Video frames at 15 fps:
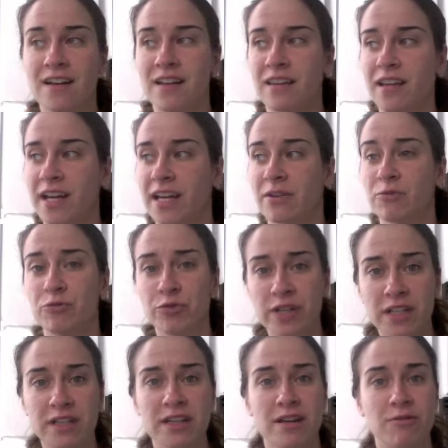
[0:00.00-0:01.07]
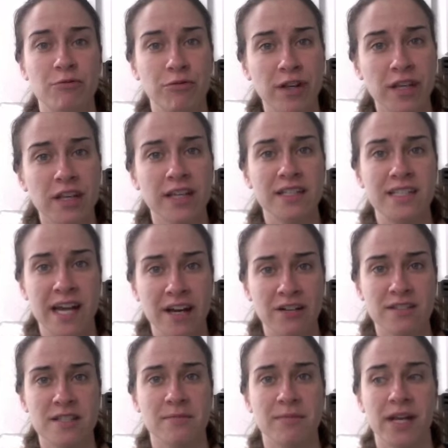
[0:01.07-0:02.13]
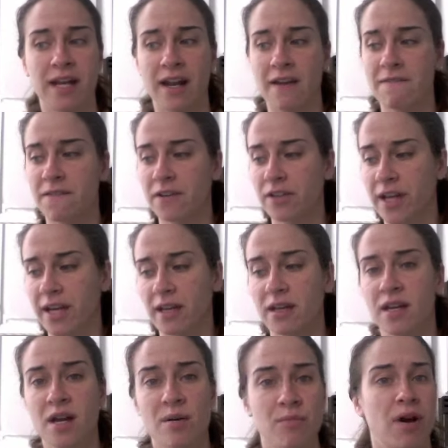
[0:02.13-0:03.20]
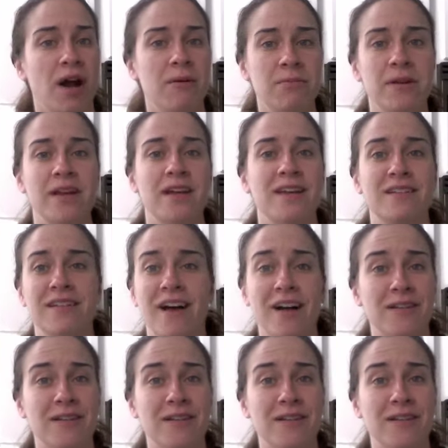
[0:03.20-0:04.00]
like, really, really tears at me, and I feel like probably